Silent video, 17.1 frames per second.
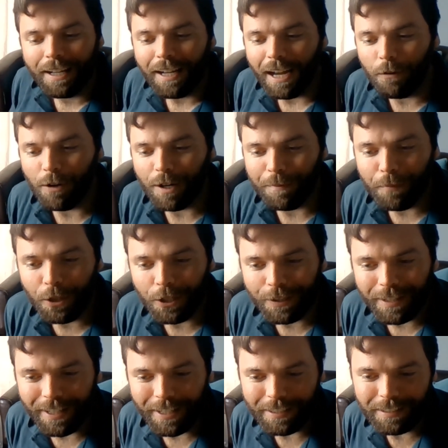I want to
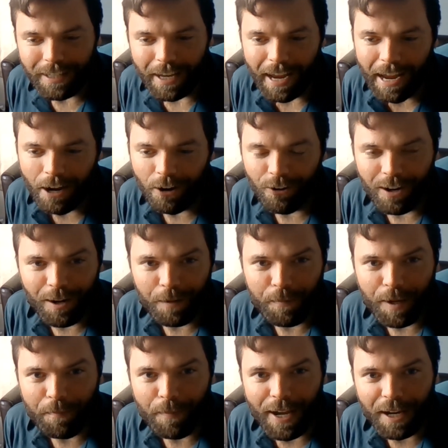put this out on
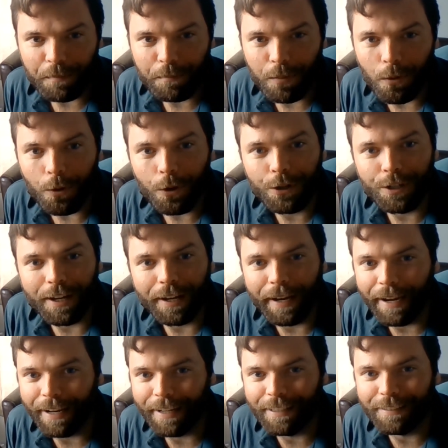my back porch
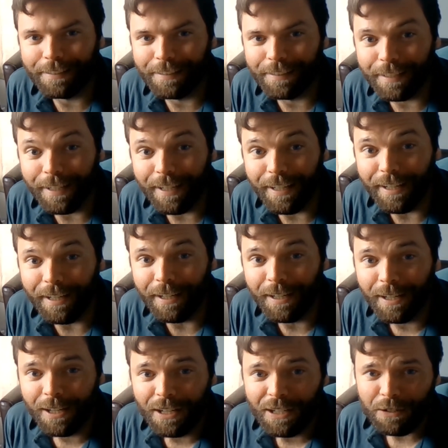and see
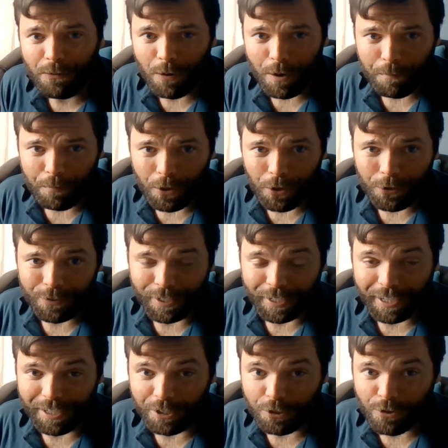what birds I
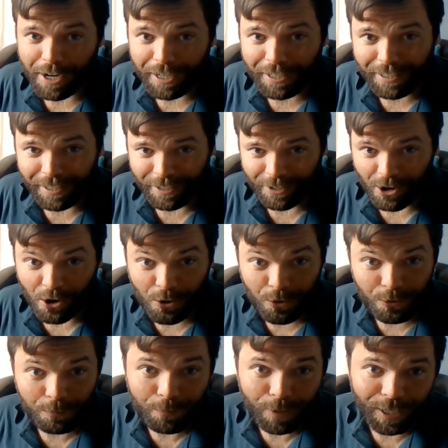can attract and
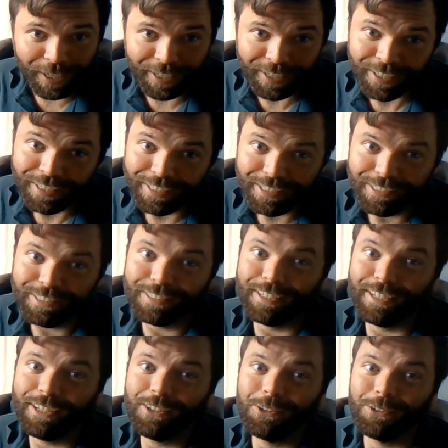hone my
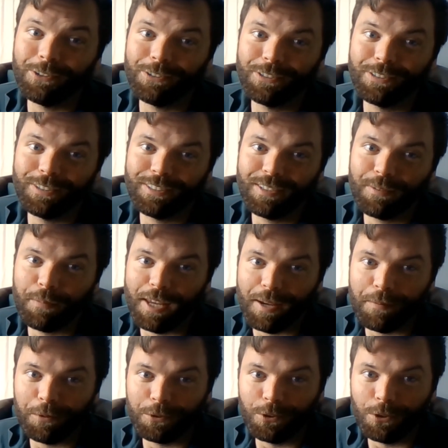skills to
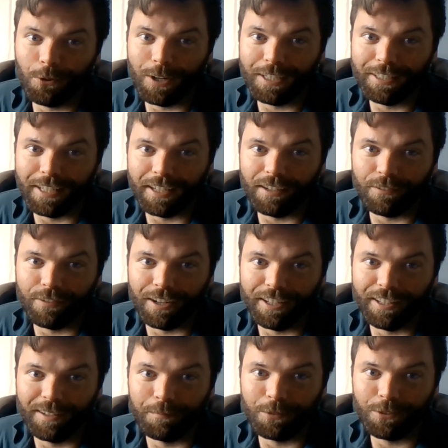be able to
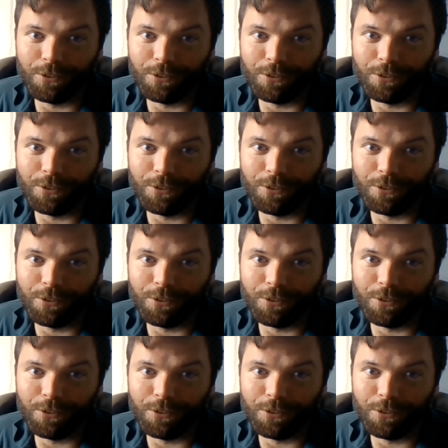identify them.